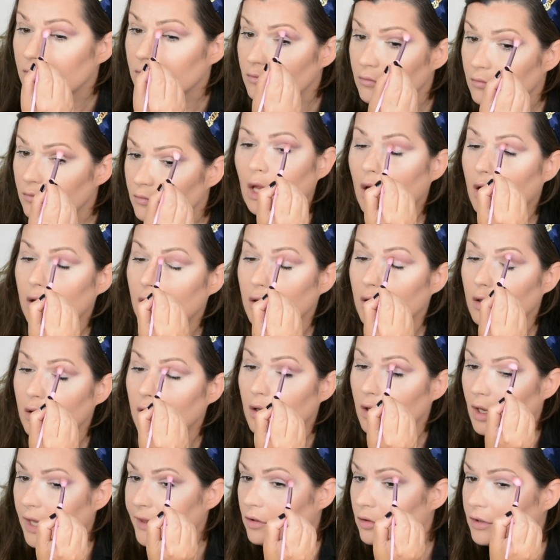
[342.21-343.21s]
And the look
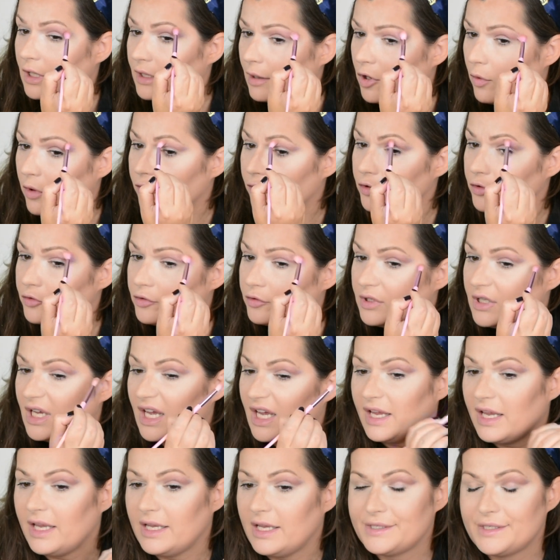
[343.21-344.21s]
that I'm going for
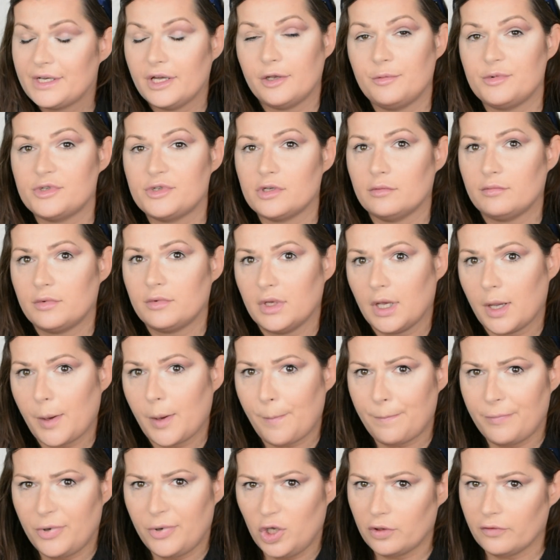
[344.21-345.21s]
today, it's gonna be something
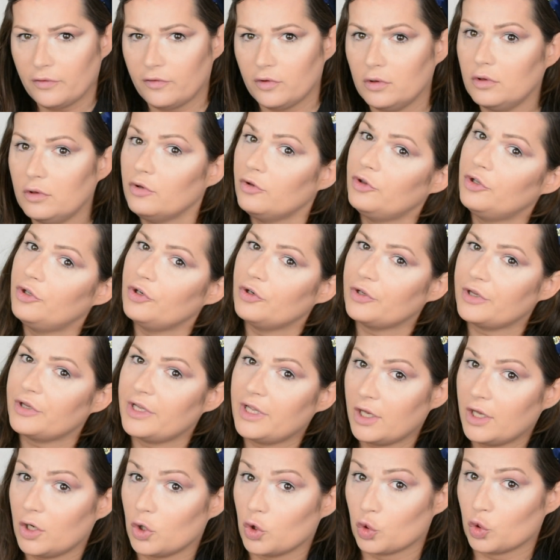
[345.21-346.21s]
beautiful,
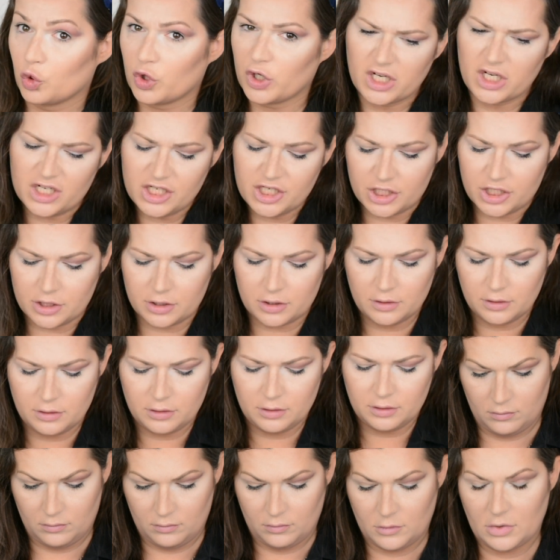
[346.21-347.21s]
dirty, rich.
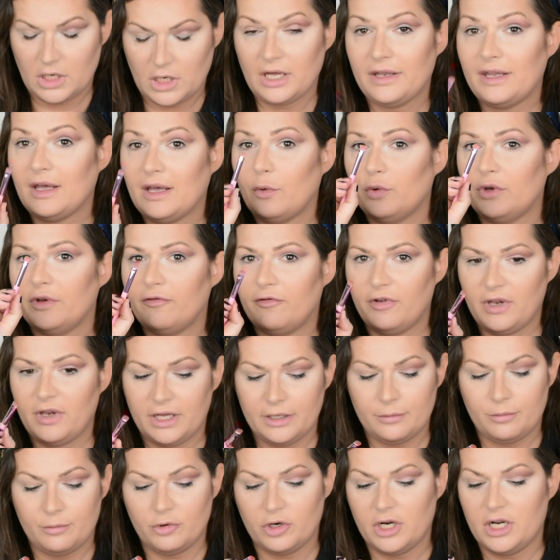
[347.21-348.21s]
And now with the
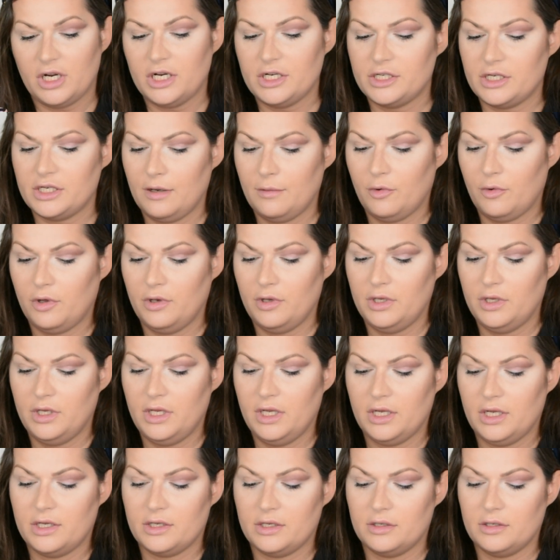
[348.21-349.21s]
flat brush, I'm gonna
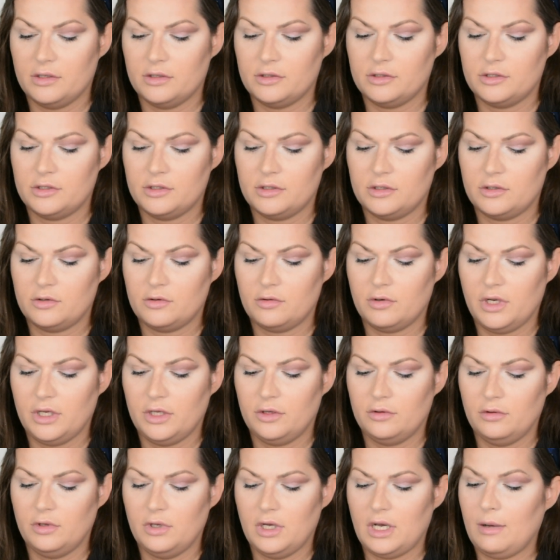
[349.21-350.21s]
dig
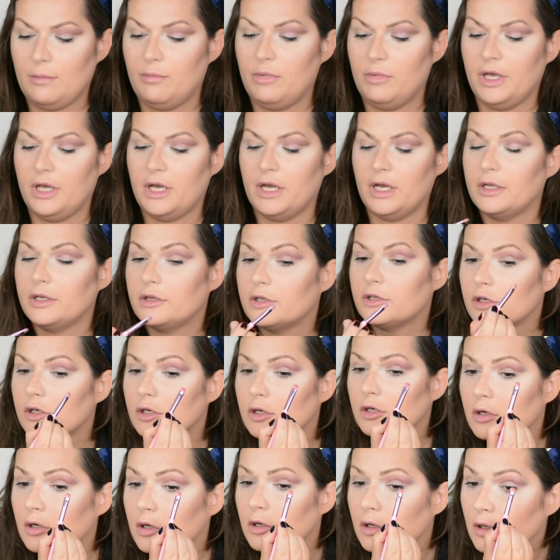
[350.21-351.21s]
straight to the
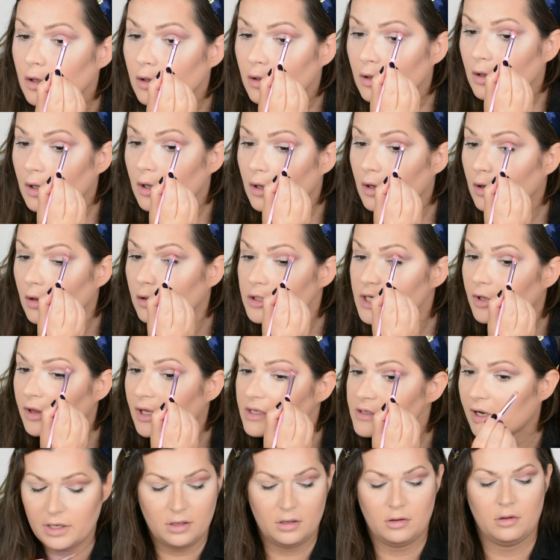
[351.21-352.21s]
applicator, just to
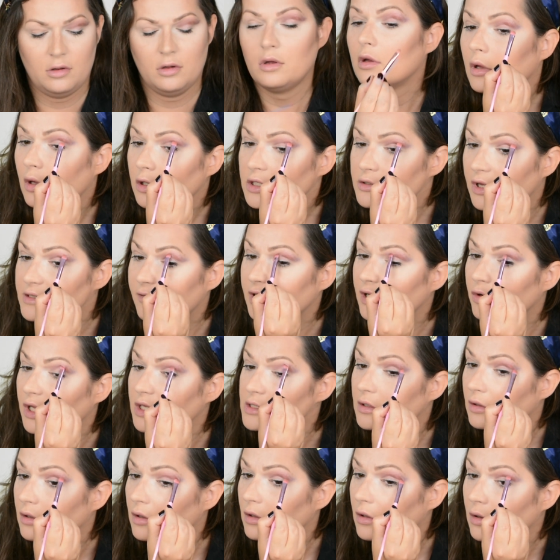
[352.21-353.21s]
intensify the
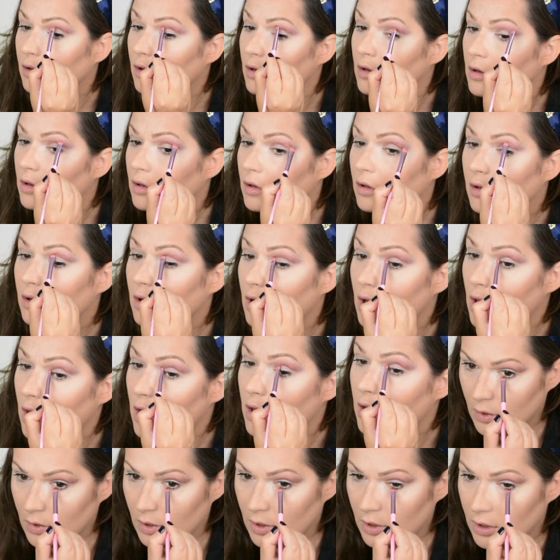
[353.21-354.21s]
crease.
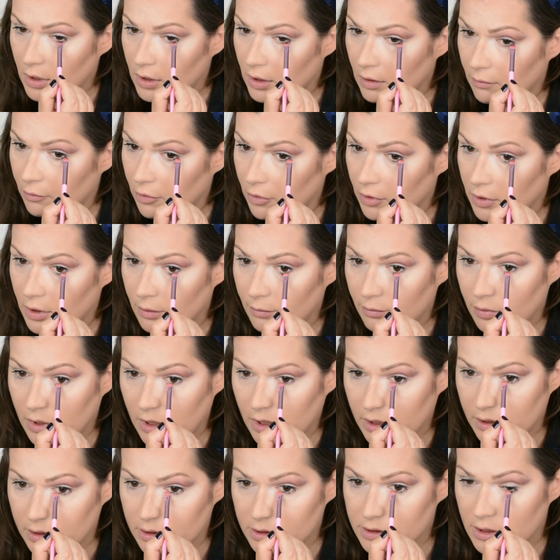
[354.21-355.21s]
And I'm gonna
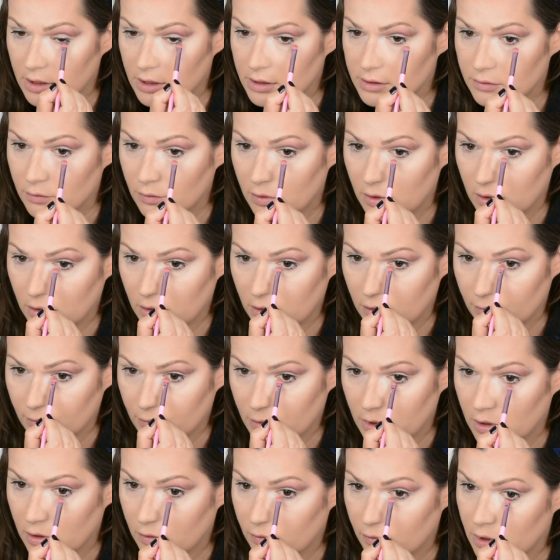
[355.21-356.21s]
apply this as well on
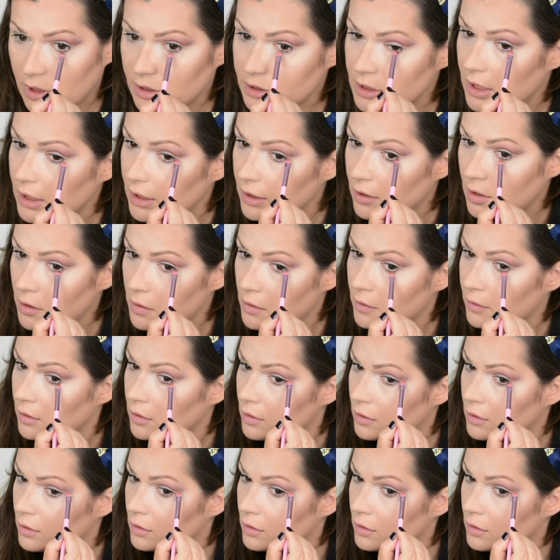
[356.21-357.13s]
my lower lash line.